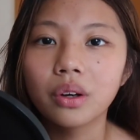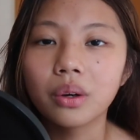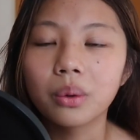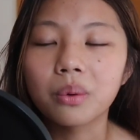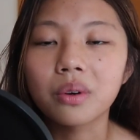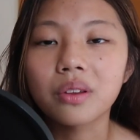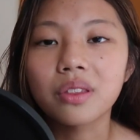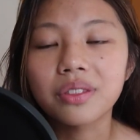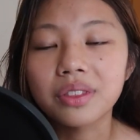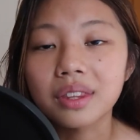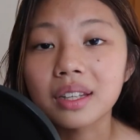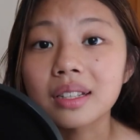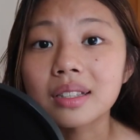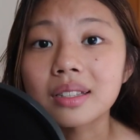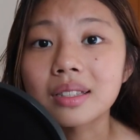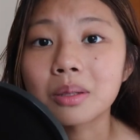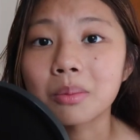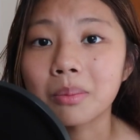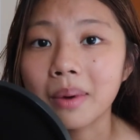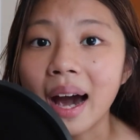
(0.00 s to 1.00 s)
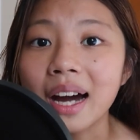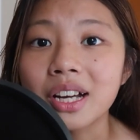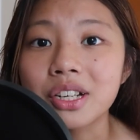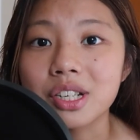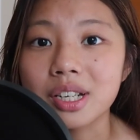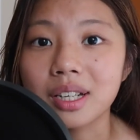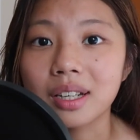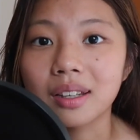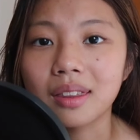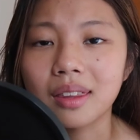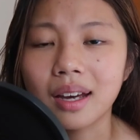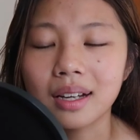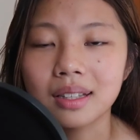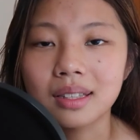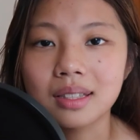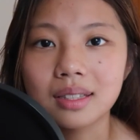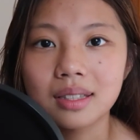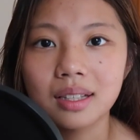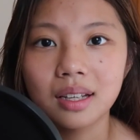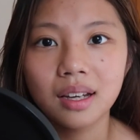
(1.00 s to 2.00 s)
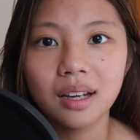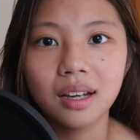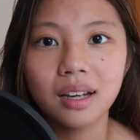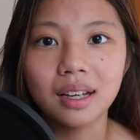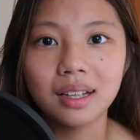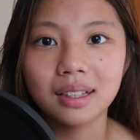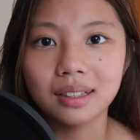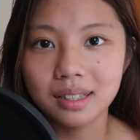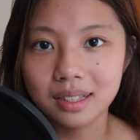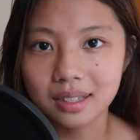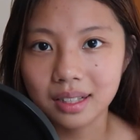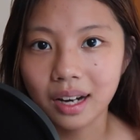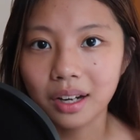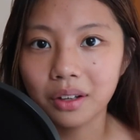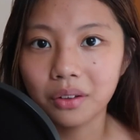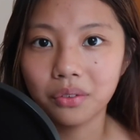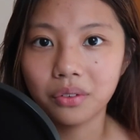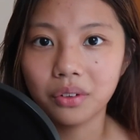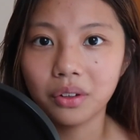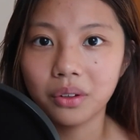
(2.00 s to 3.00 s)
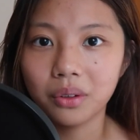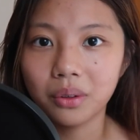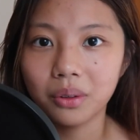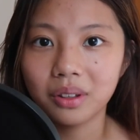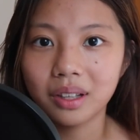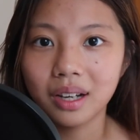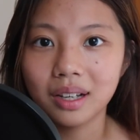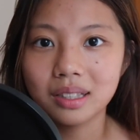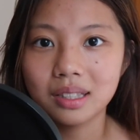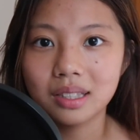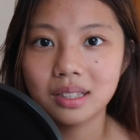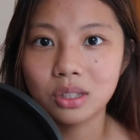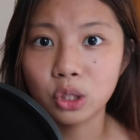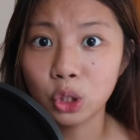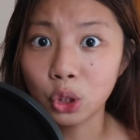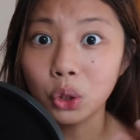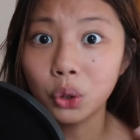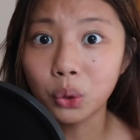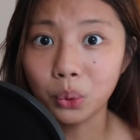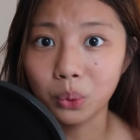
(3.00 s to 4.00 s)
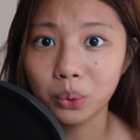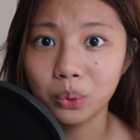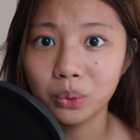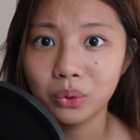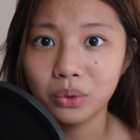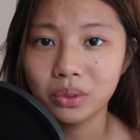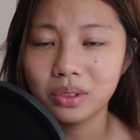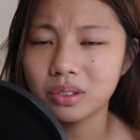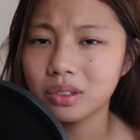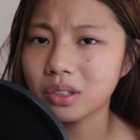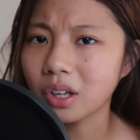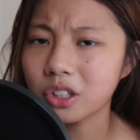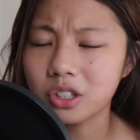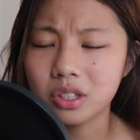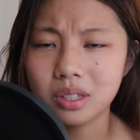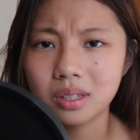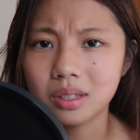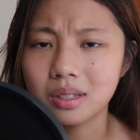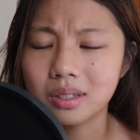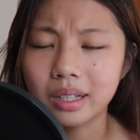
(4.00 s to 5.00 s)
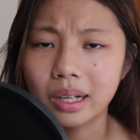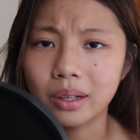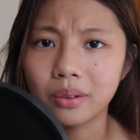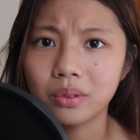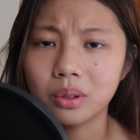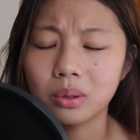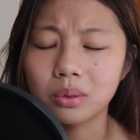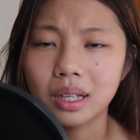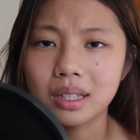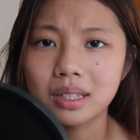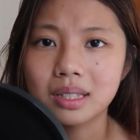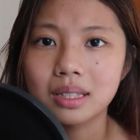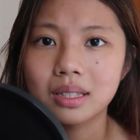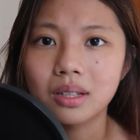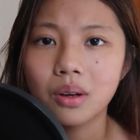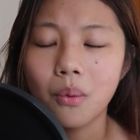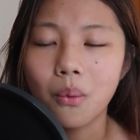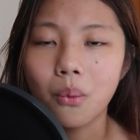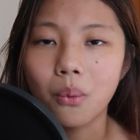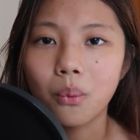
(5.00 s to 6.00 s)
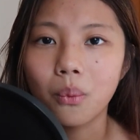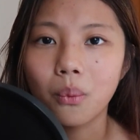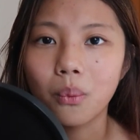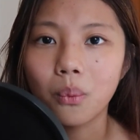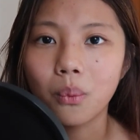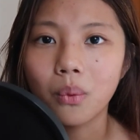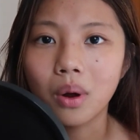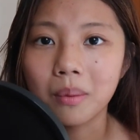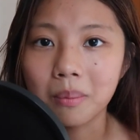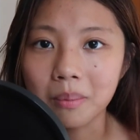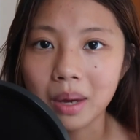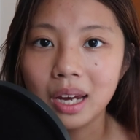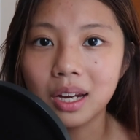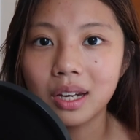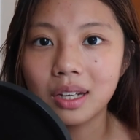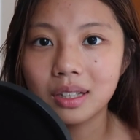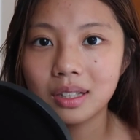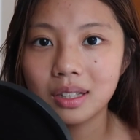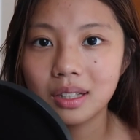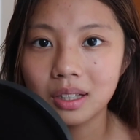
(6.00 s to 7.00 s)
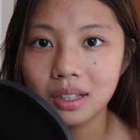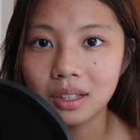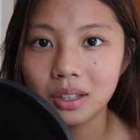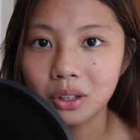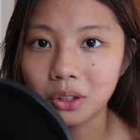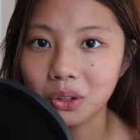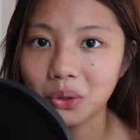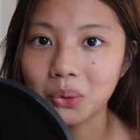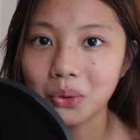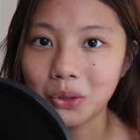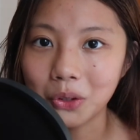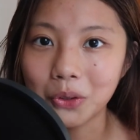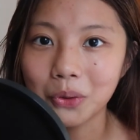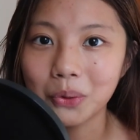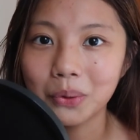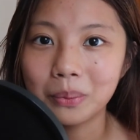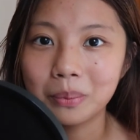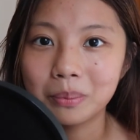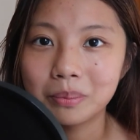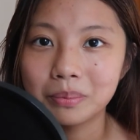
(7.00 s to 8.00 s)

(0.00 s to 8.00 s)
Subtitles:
with this magic that's inside of you, that's you. It's not just inside of you. That's what make you you.